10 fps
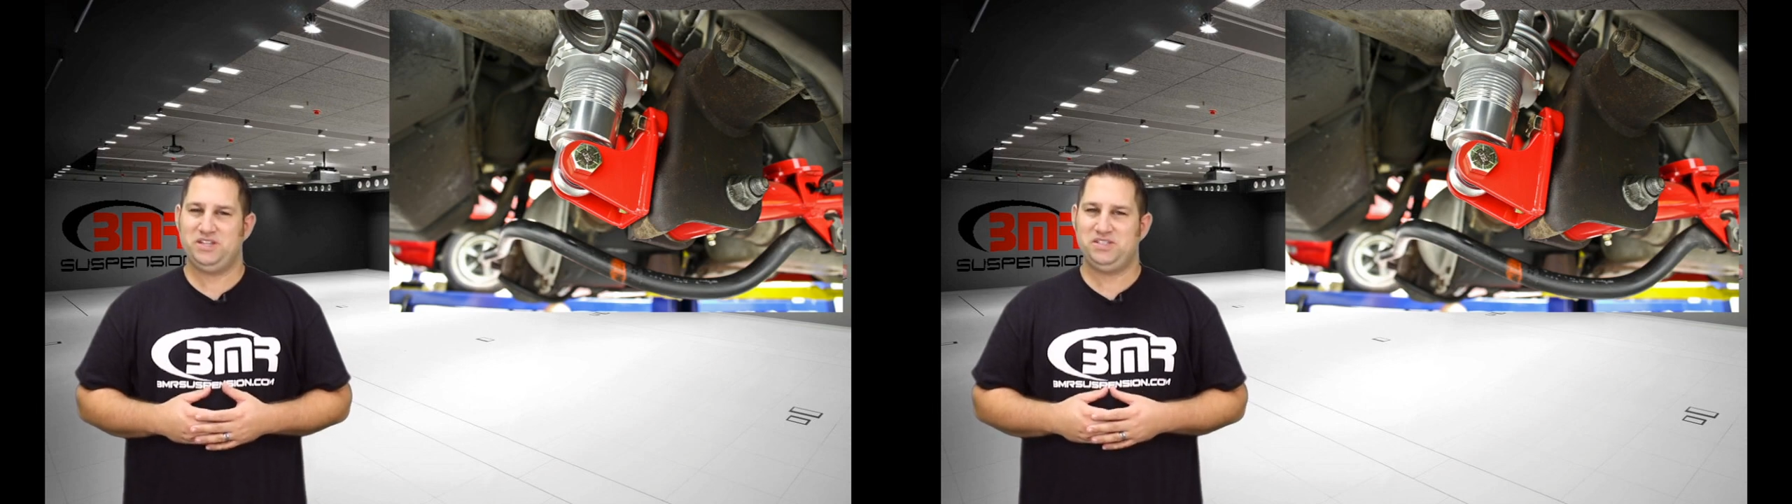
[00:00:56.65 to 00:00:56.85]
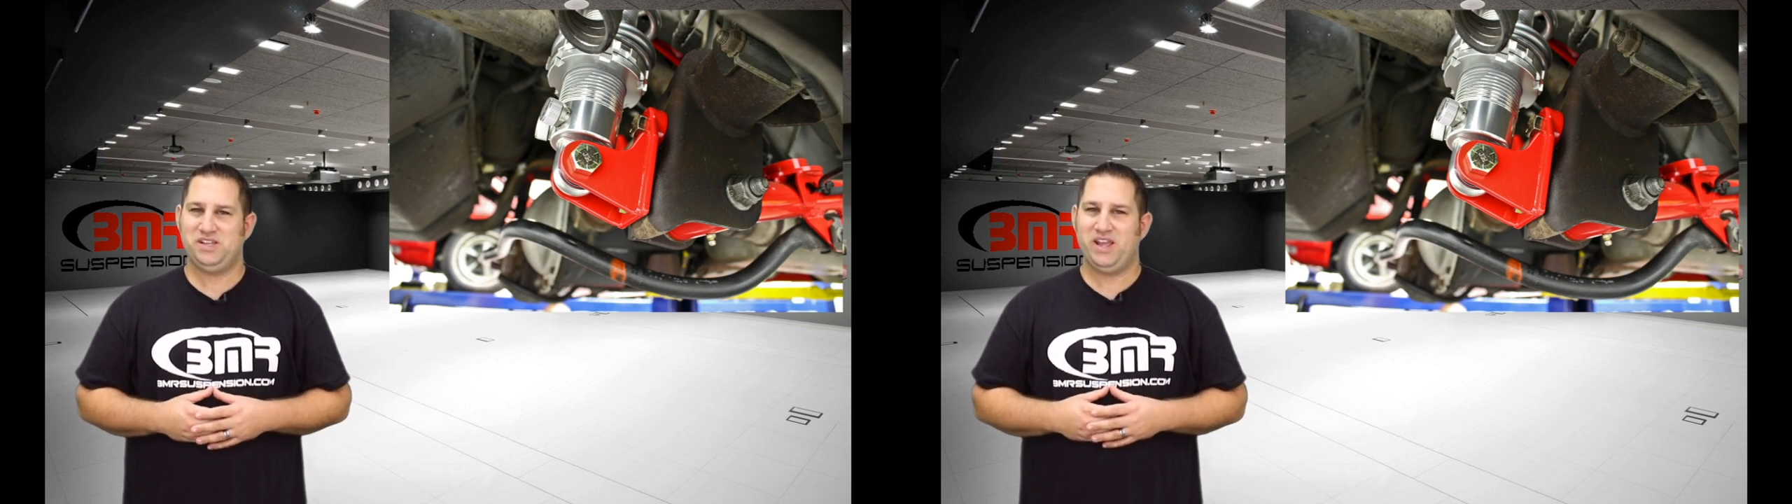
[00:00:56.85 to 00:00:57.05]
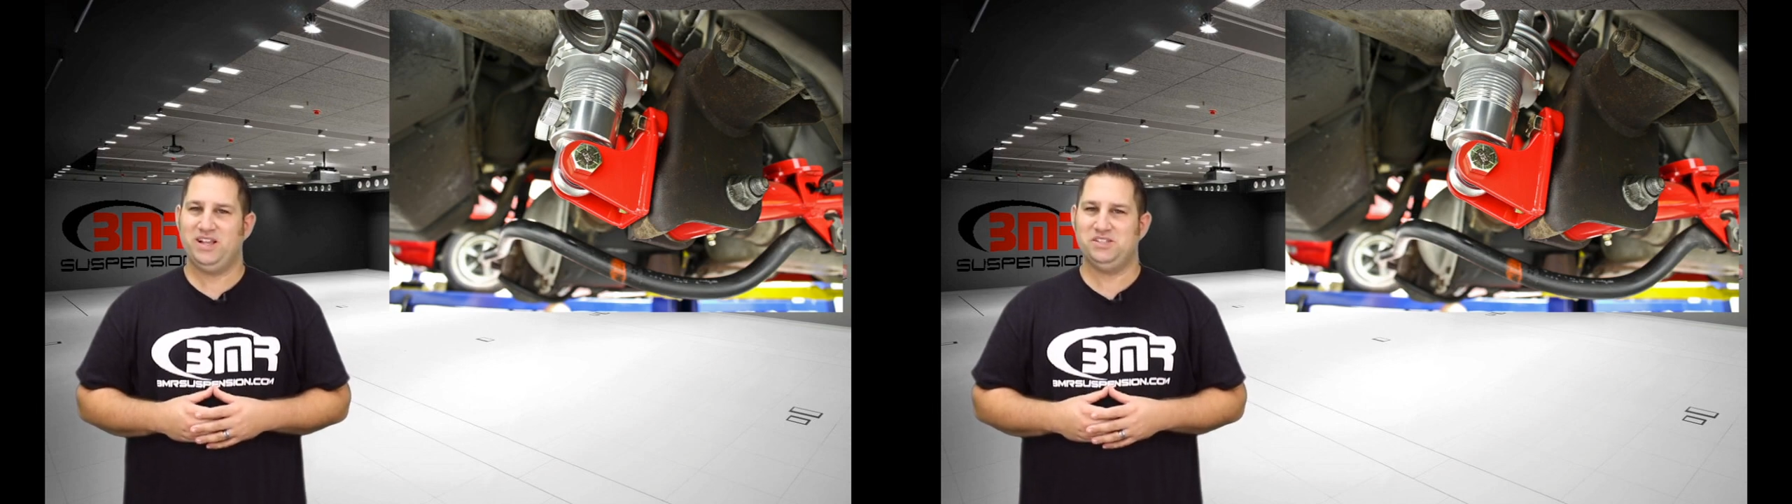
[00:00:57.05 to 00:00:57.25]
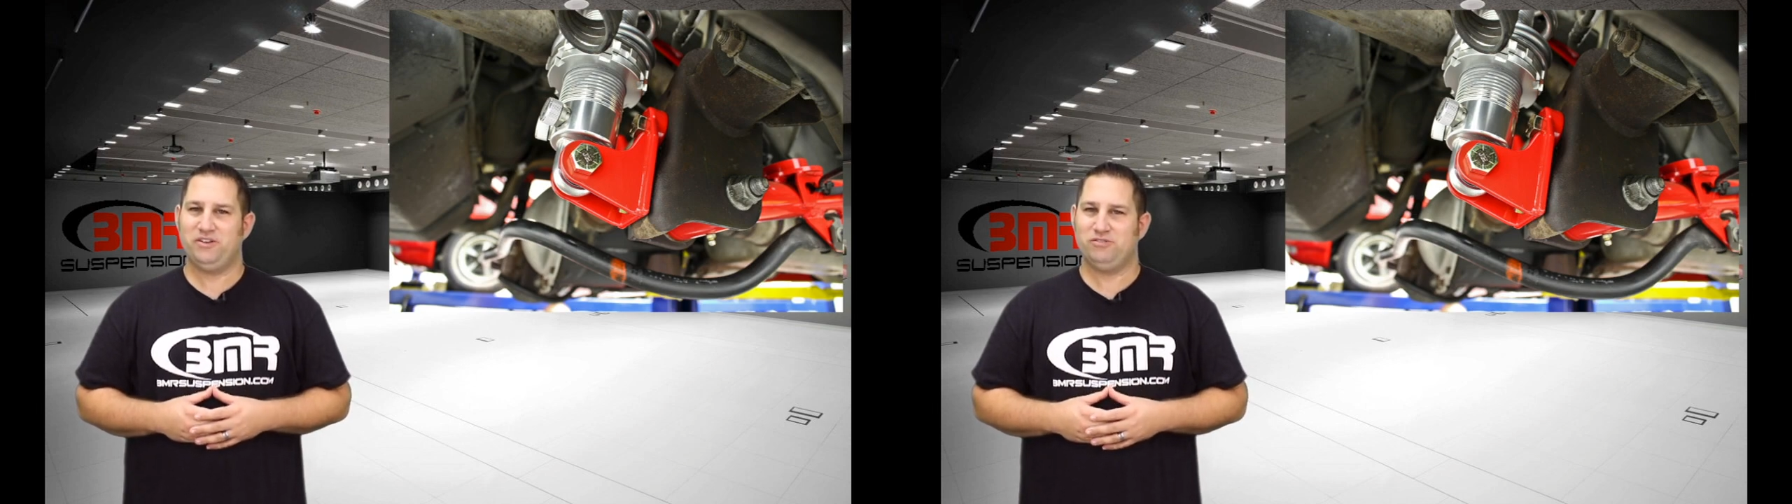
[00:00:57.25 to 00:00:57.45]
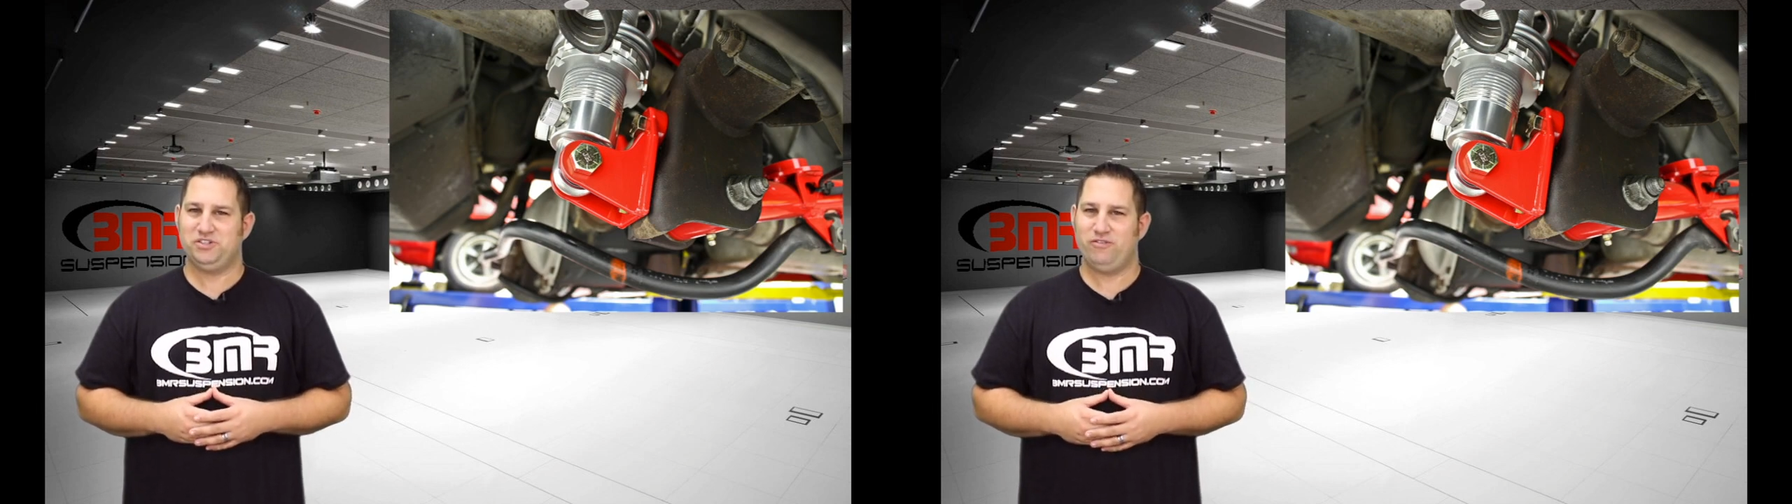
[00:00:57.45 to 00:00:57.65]

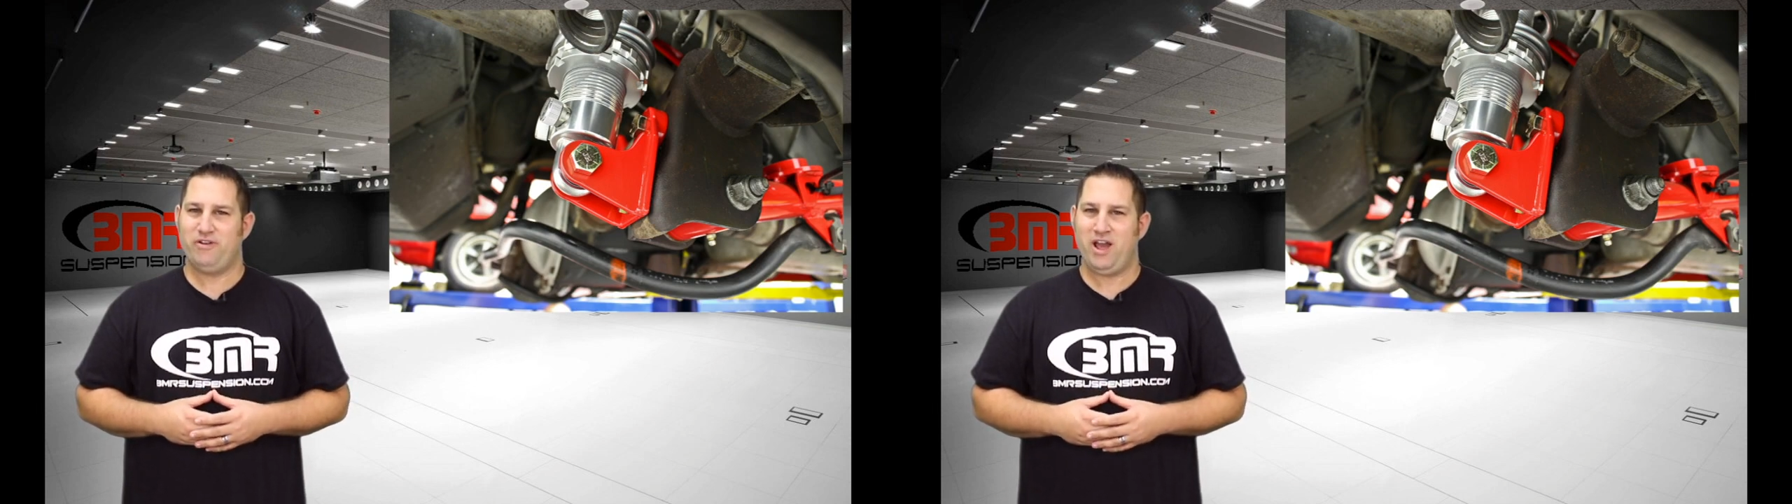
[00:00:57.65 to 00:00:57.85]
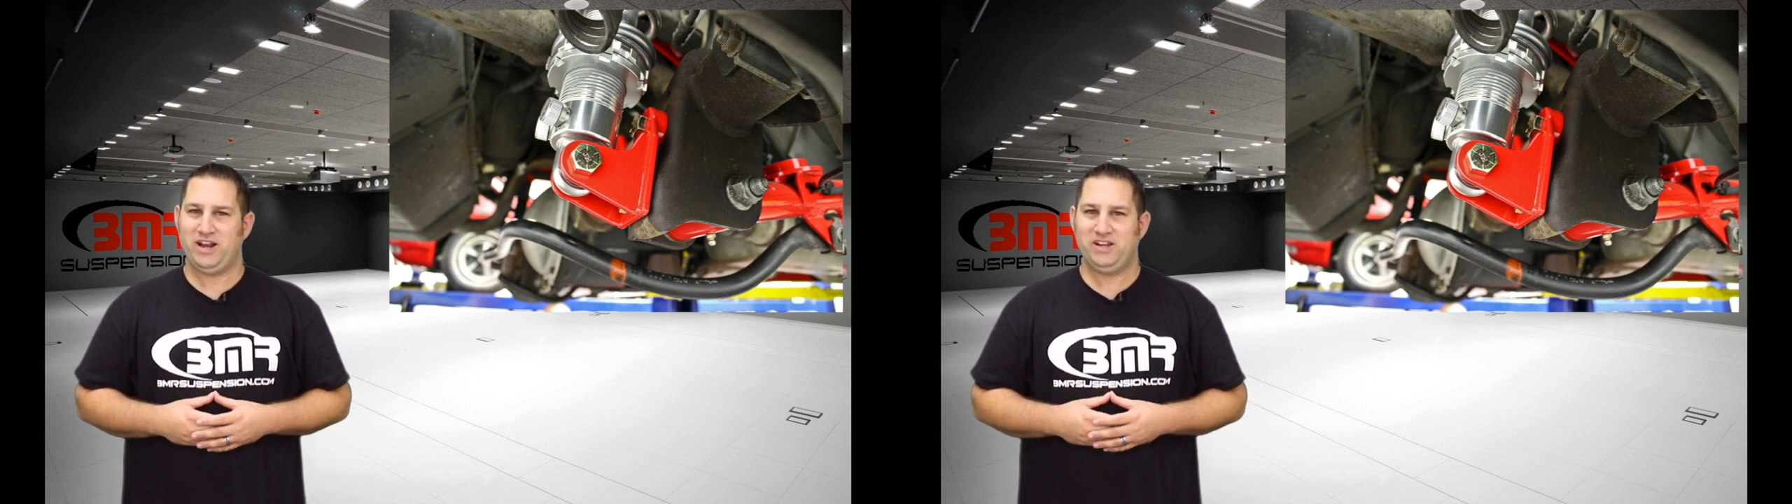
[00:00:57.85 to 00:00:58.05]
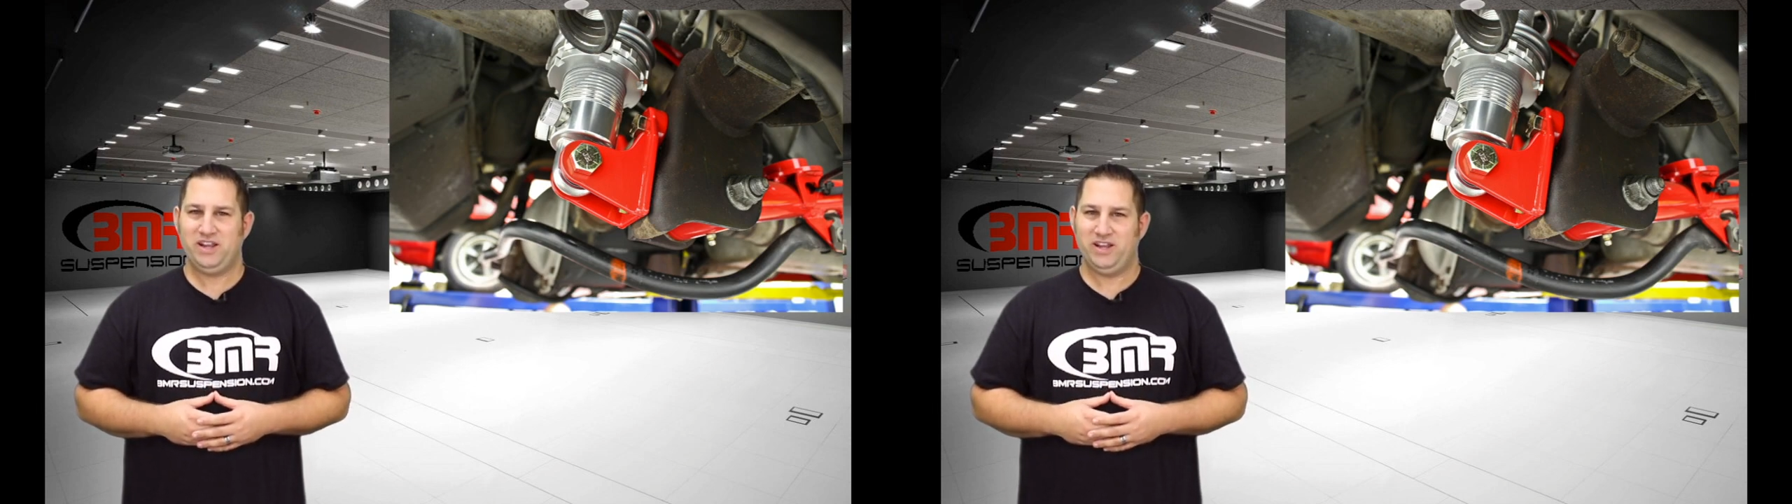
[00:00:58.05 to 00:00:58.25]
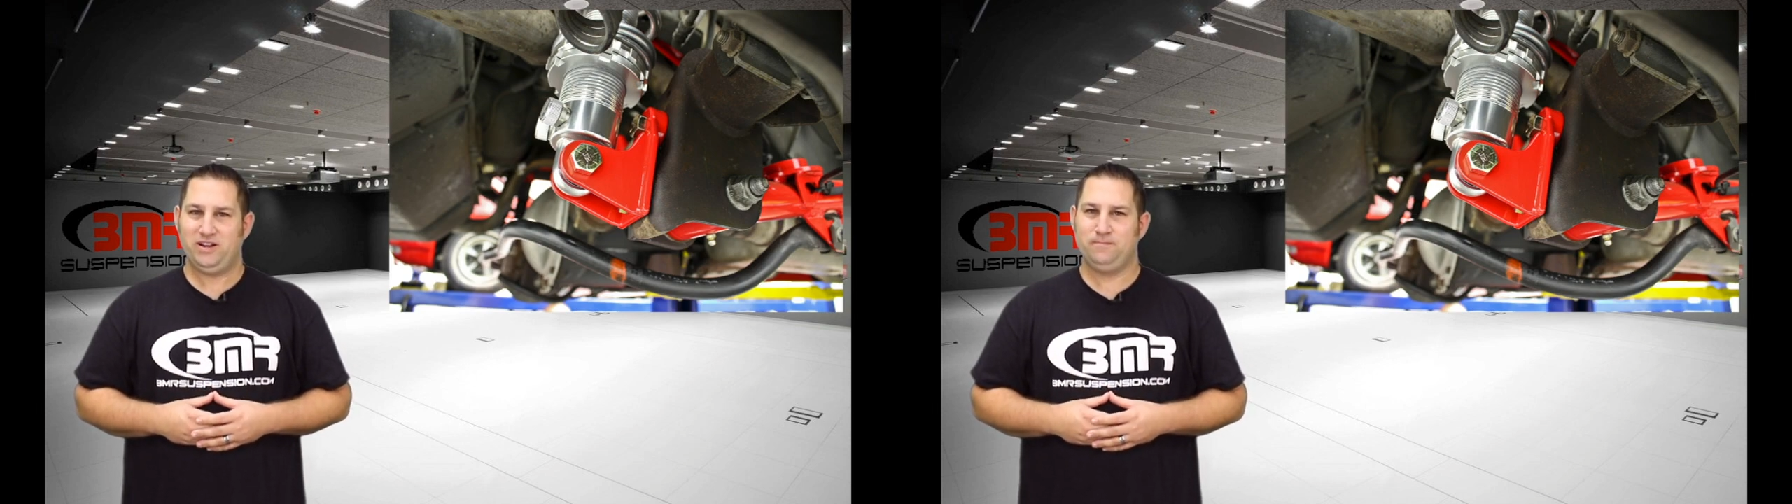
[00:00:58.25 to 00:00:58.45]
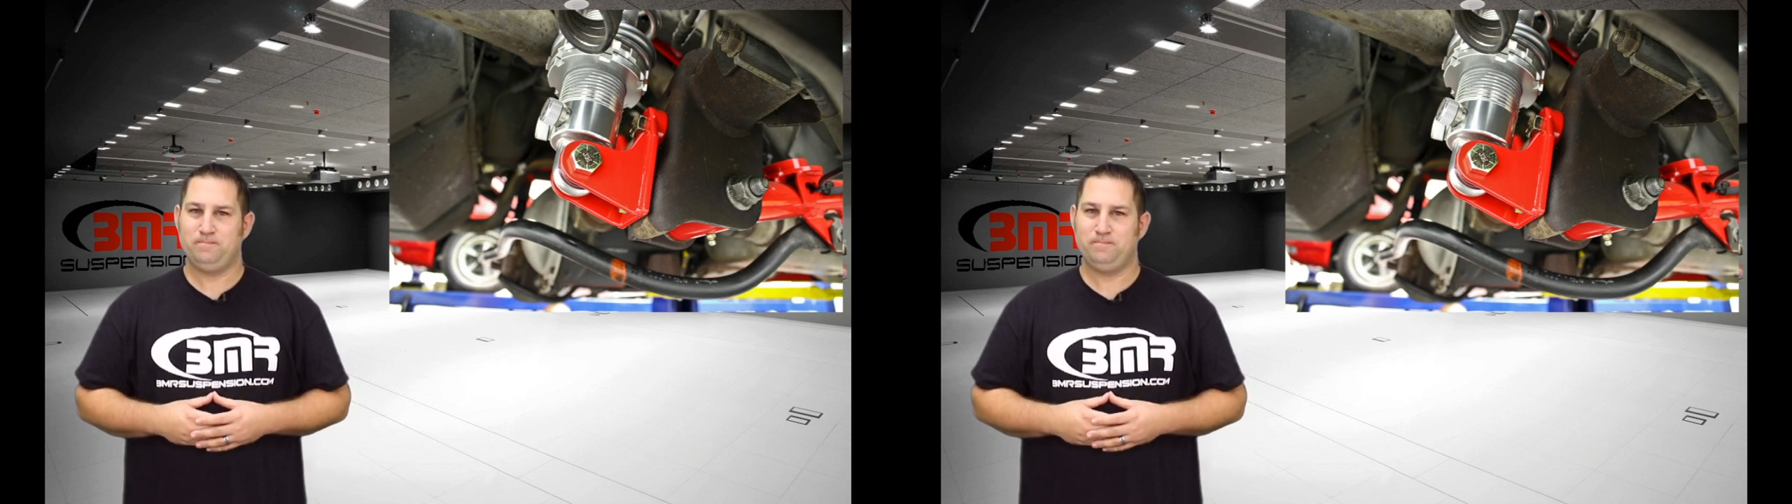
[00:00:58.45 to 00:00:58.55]
CCK009 kit.